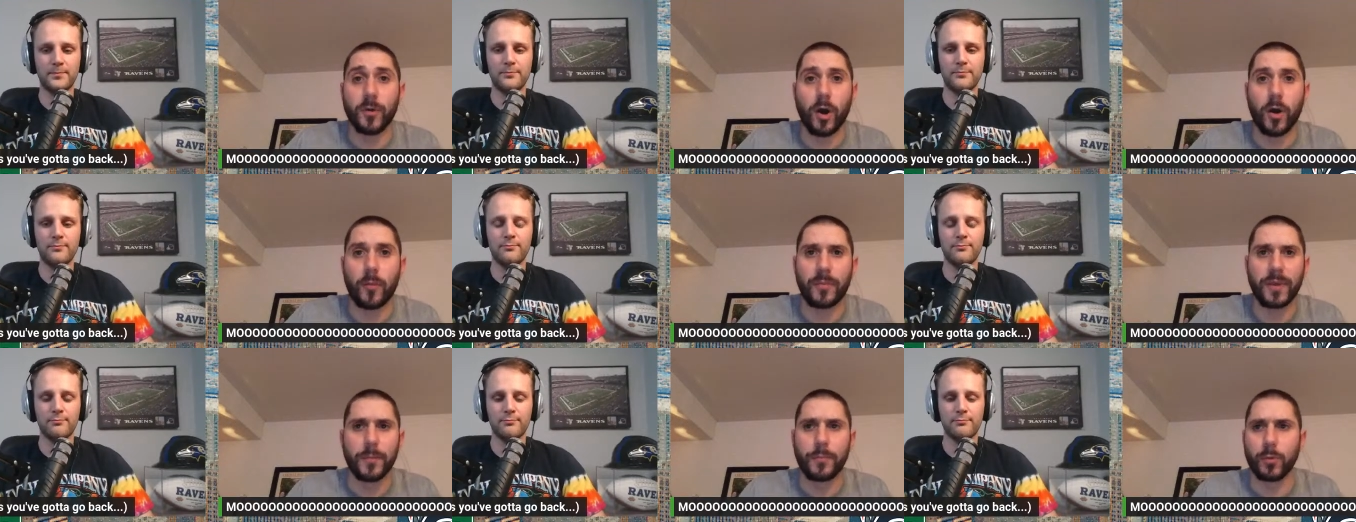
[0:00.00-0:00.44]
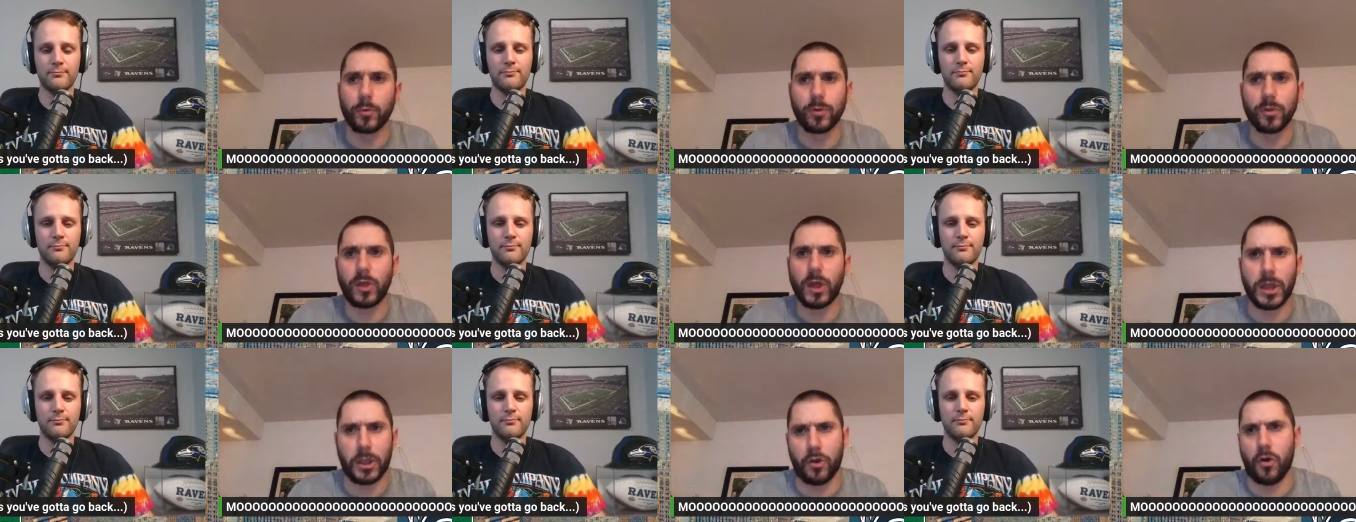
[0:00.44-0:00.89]
Speaker 1: People were
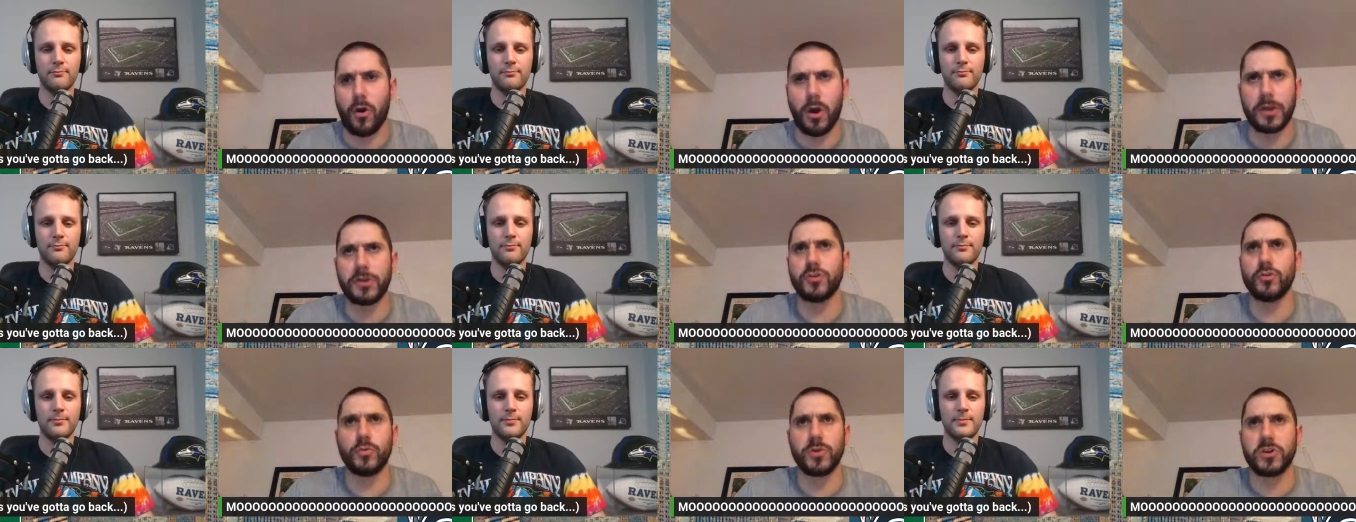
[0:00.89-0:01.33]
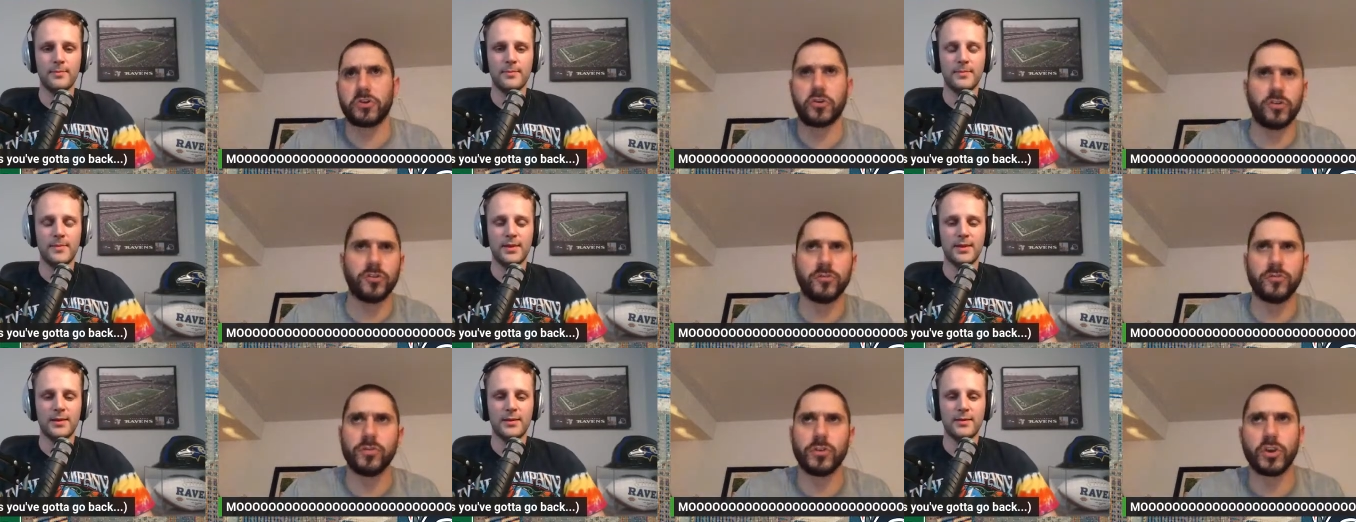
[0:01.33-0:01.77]
like, "Oh, I knew he
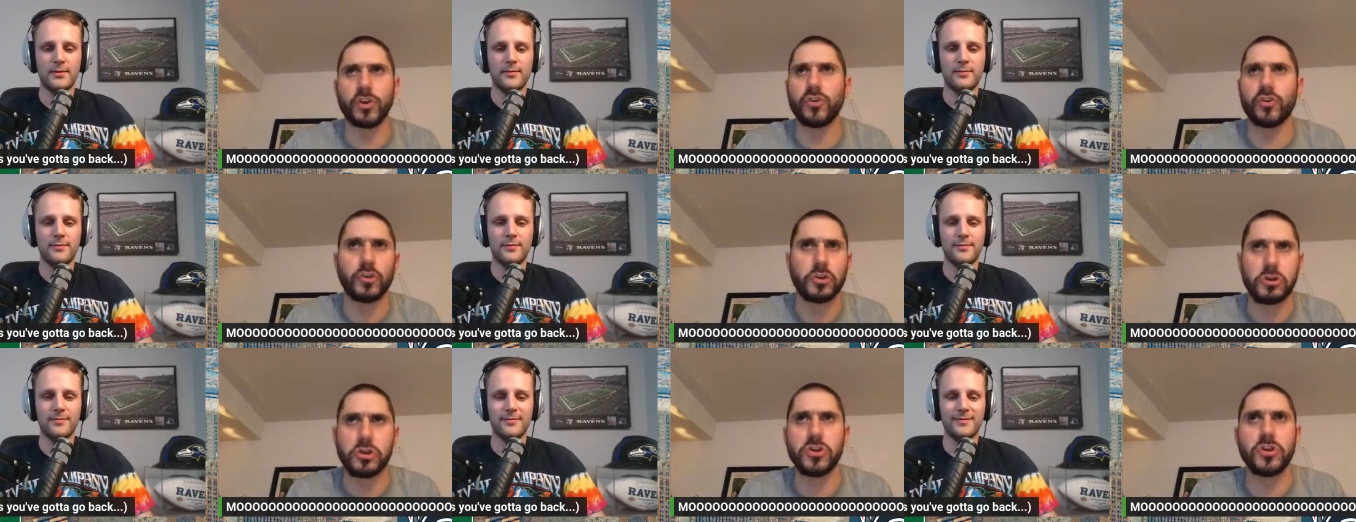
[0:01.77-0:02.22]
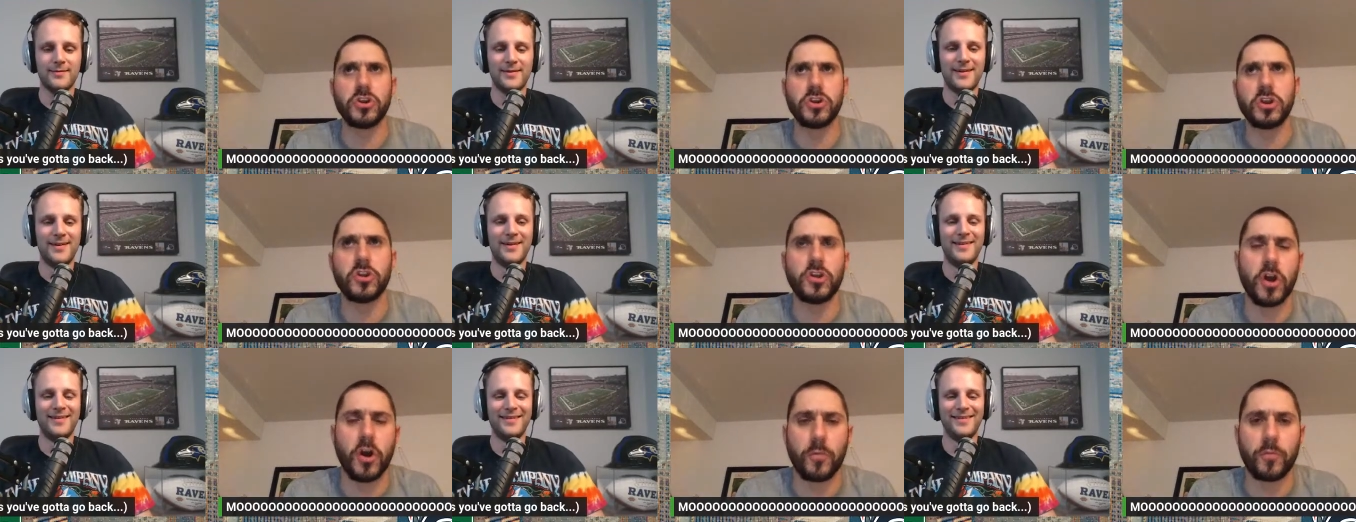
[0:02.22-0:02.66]
couldn't. He he
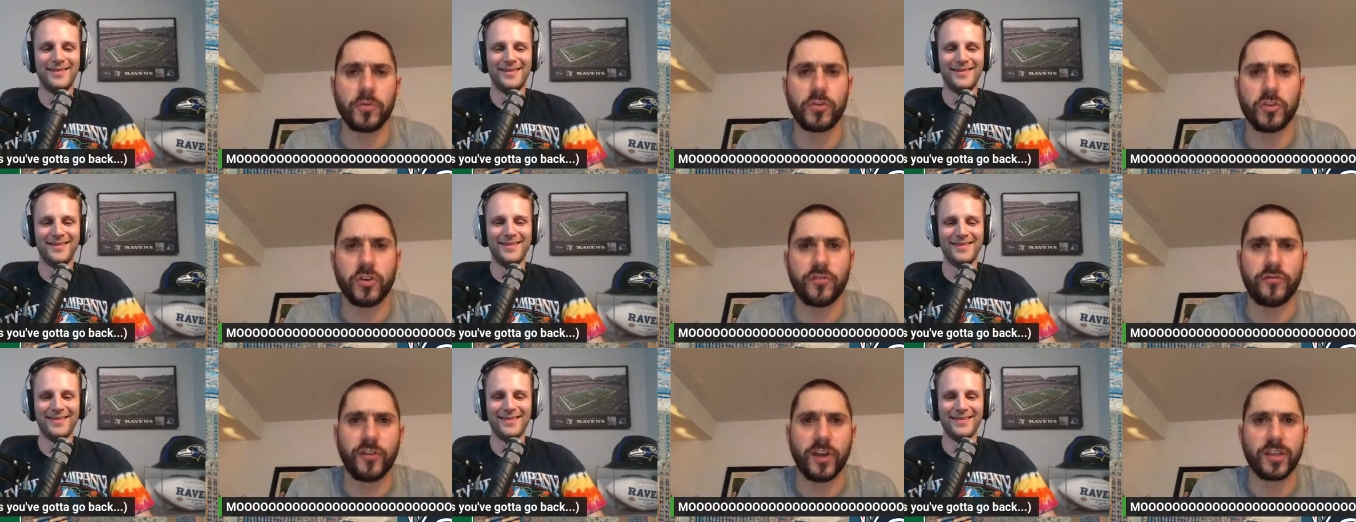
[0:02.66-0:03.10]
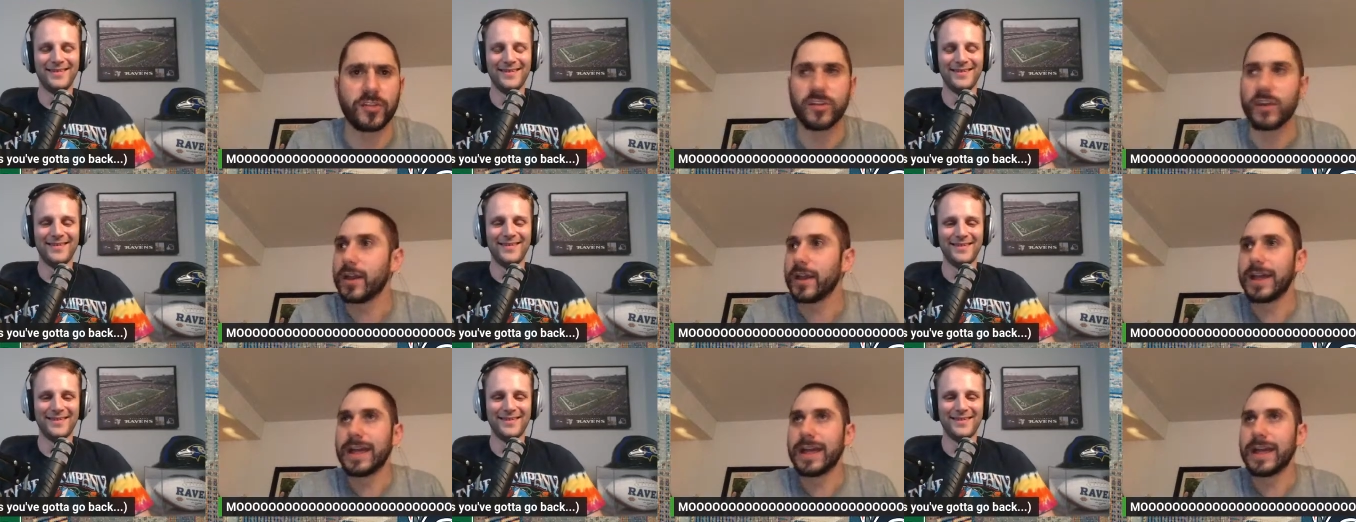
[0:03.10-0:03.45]
needed help with defense."